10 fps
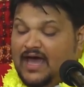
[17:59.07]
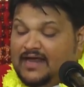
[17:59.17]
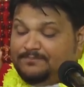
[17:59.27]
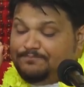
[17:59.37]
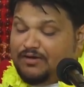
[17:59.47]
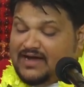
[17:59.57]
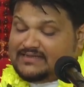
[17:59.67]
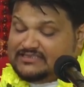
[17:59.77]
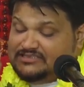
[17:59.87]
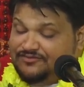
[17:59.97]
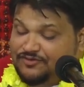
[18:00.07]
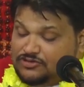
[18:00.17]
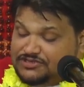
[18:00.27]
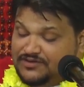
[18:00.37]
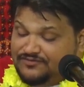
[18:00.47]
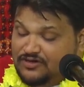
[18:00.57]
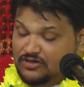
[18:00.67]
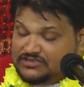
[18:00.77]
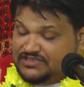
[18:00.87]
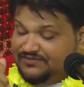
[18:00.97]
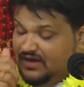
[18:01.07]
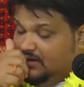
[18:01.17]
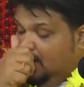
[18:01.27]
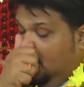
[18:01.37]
and practice devotion for Lord Shiva,